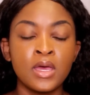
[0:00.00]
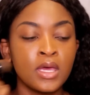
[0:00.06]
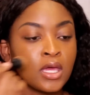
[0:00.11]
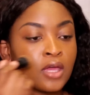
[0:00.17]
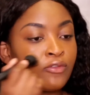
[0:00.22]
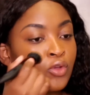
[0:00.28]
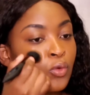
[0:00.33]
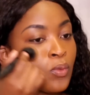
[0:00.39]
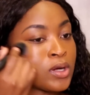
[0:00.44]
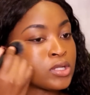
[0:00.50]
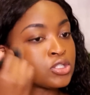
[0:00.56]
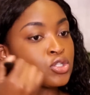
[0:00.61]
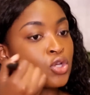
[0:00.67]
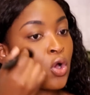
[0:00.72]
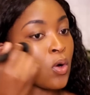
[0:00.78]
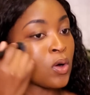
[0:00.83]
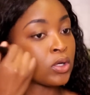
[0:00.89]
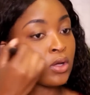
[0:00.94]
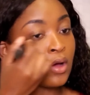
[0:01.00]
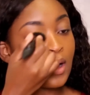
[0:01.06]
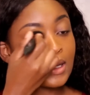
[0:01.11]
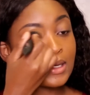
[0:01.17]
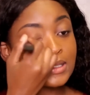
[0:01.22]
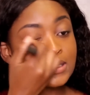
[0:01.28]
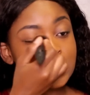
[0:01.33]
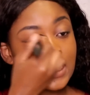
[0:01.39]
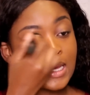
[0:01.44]
If you want to go on
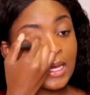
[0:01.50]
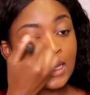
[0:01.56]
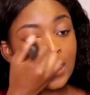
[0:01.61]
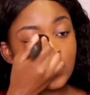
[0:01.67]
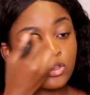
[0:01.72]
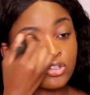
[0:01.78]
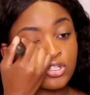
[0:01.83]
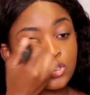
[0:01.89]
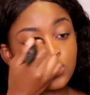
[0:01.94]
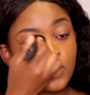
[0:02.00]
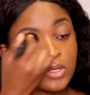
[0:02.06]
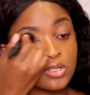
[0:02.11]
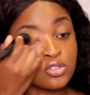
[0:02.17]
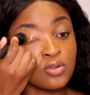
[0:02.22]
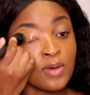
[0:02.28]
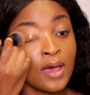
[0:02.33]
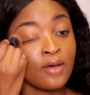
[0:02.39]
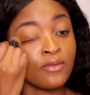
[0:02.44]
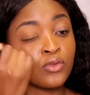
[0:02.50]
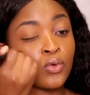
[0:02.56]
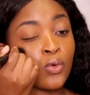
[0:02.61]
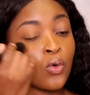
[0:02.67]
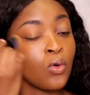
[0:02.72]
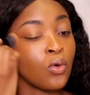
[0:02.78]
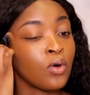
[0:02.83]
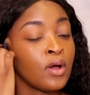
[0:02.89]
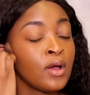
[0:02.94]
holiday and you just want to have
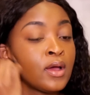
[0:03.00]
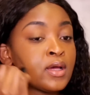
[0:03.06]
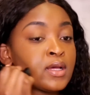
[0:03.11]
your